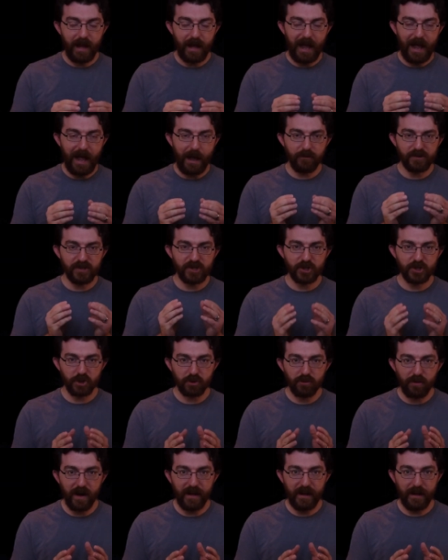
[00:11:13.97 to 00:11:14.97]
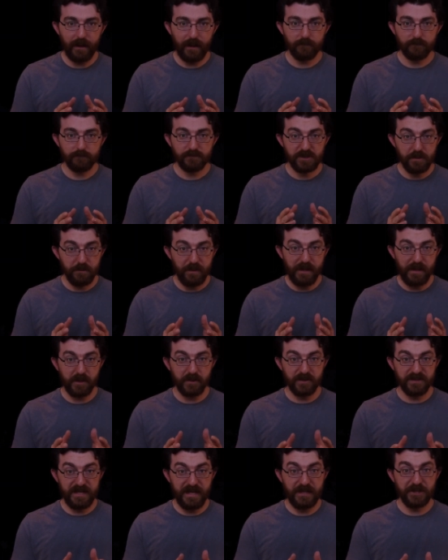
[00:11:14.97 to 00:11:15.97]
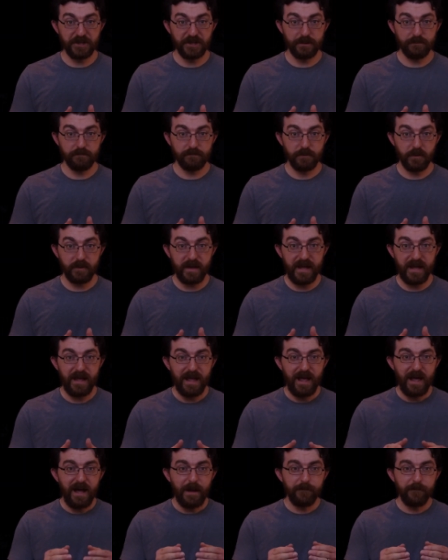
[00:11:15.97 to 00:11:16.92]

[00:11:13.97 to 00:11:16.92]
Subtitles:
I was trying to be a good teacher, okay?